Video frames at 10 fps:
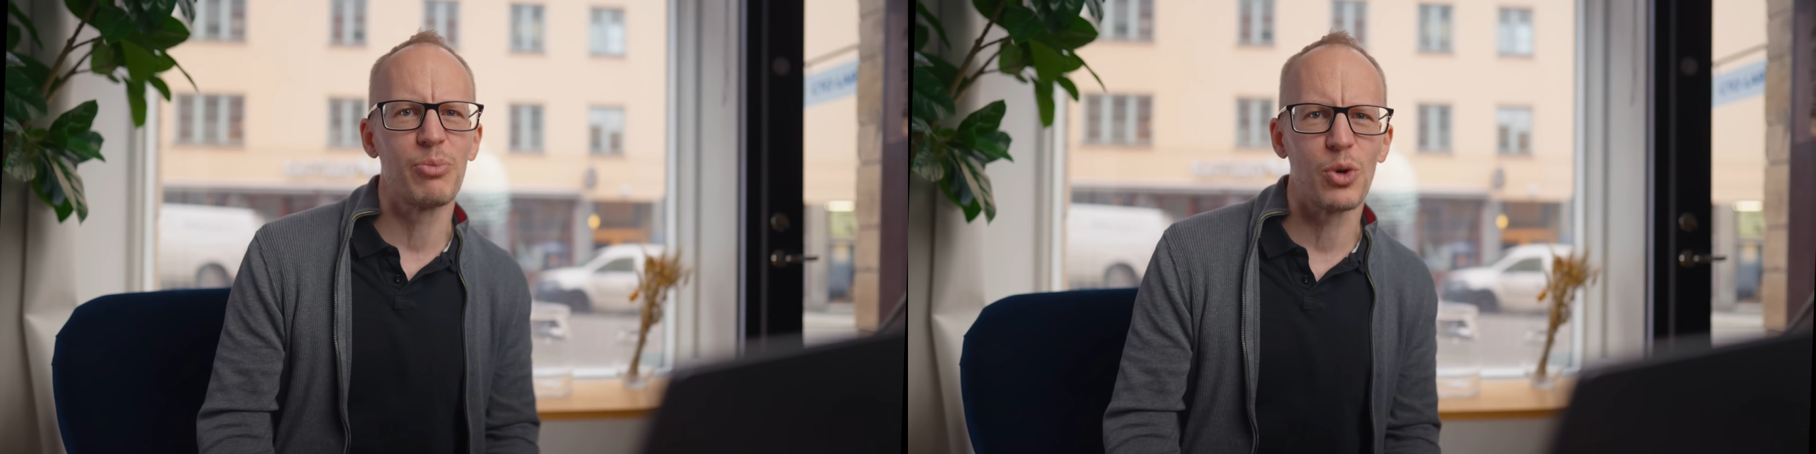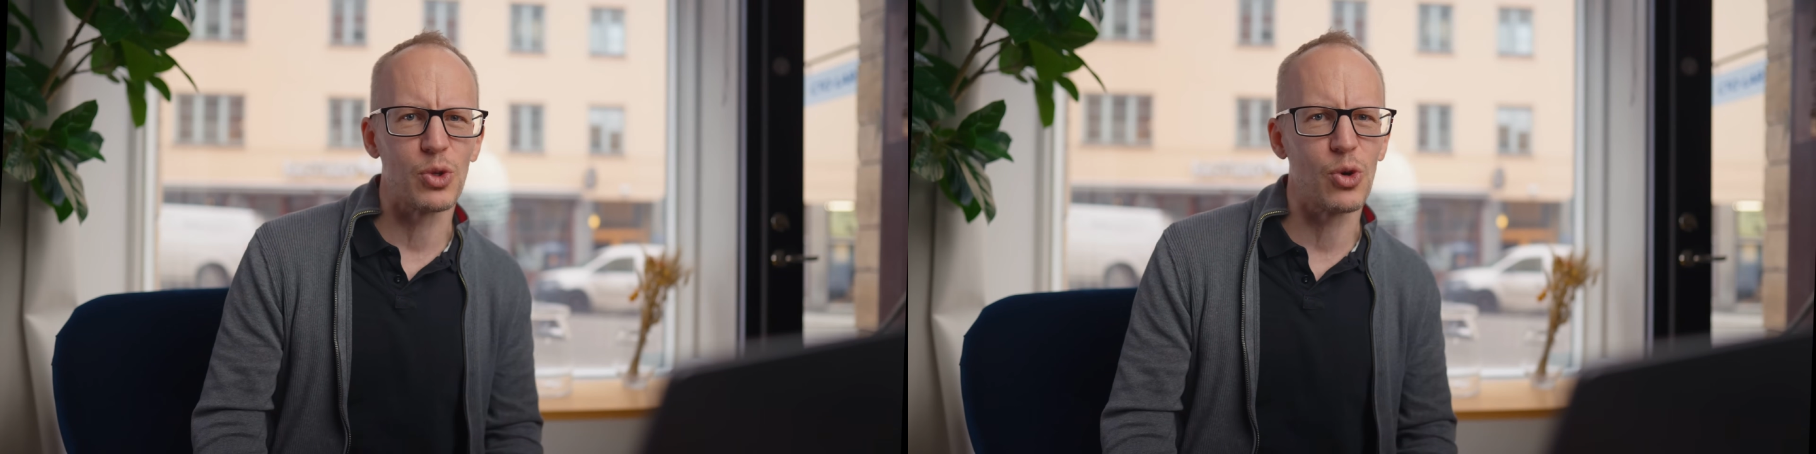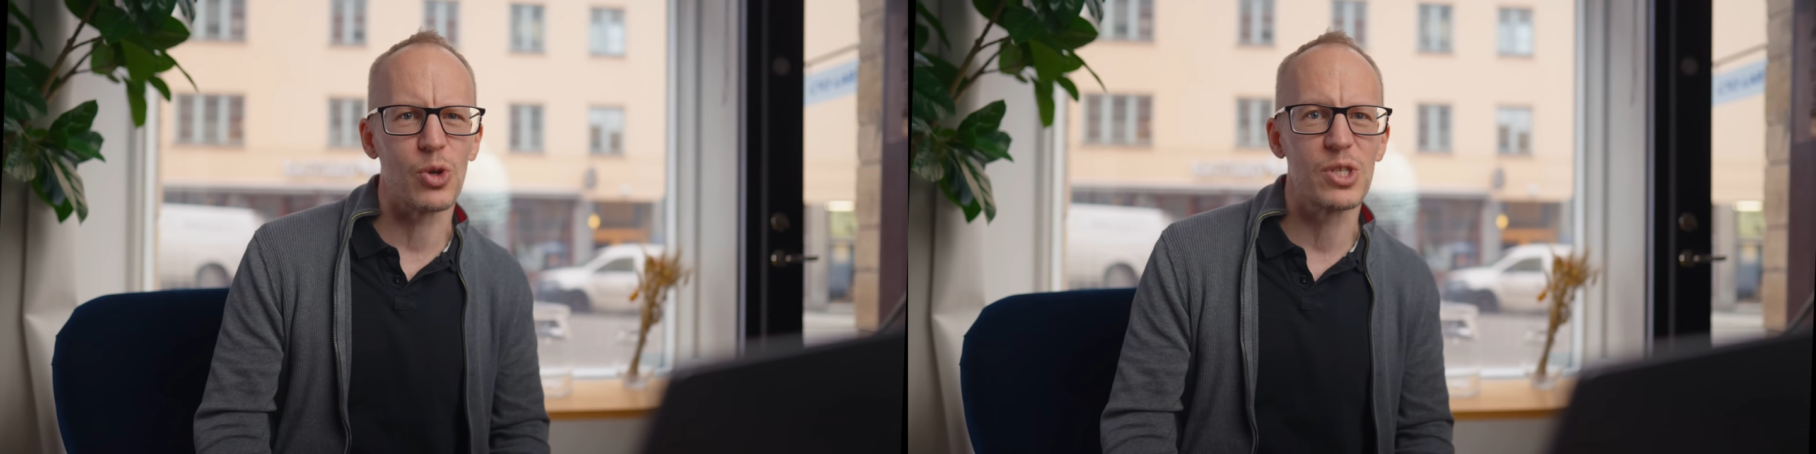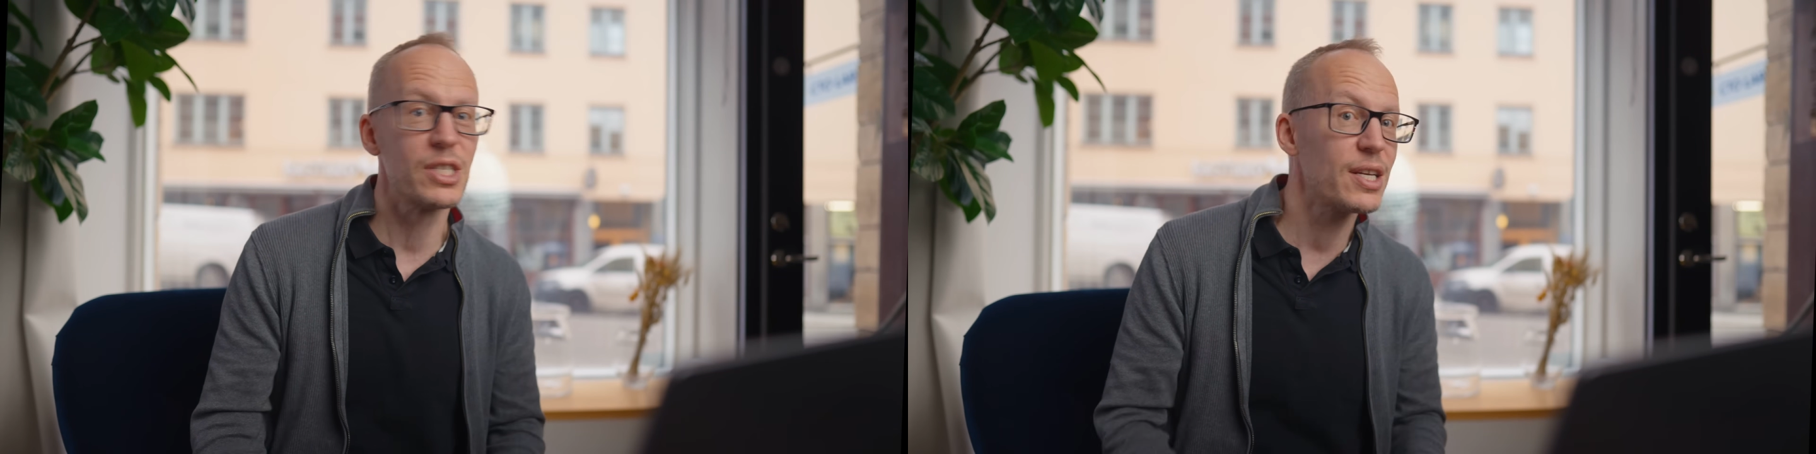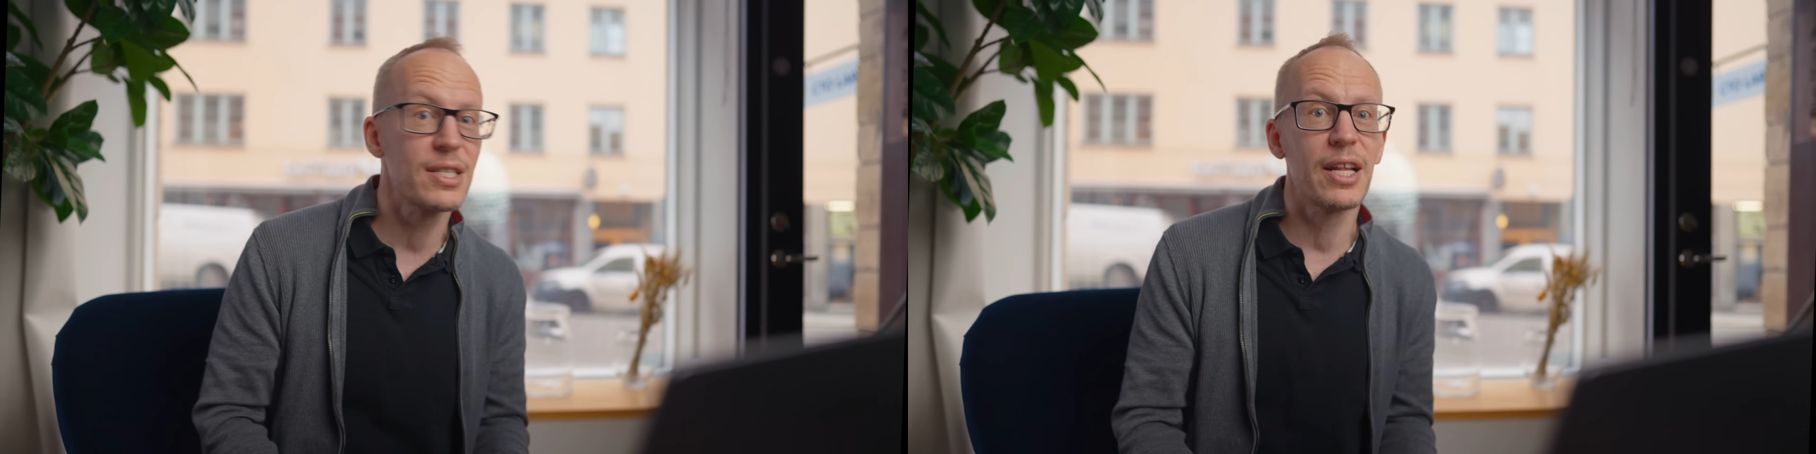protocols,
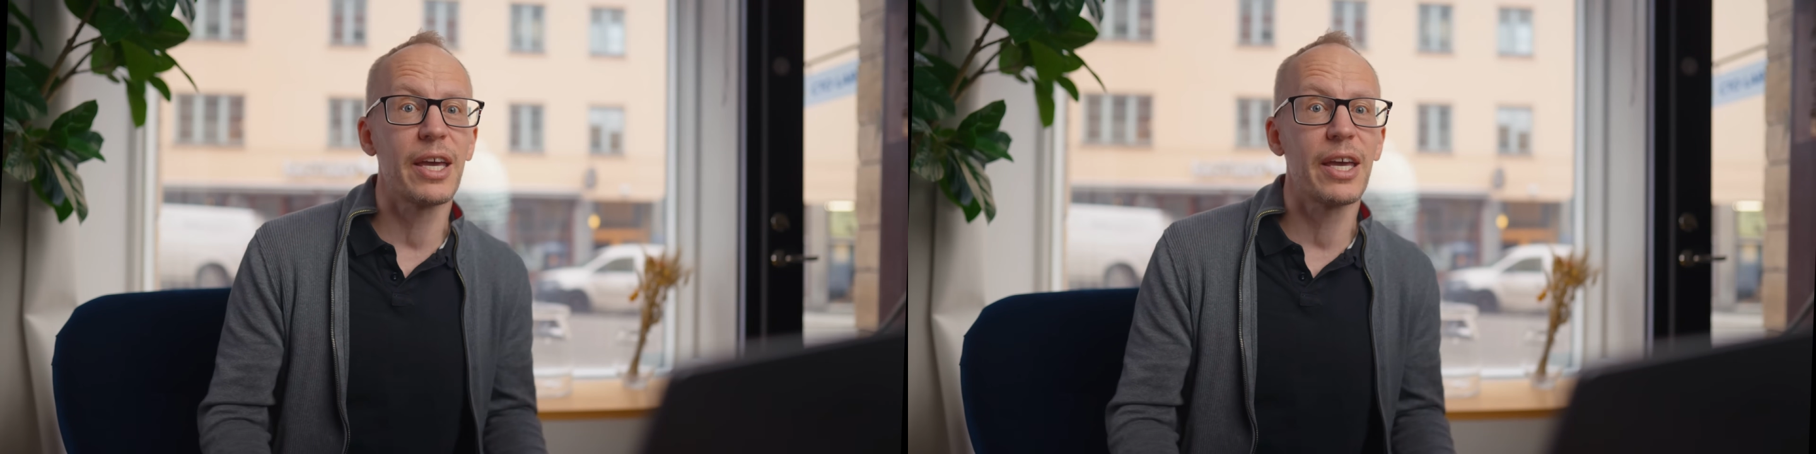just like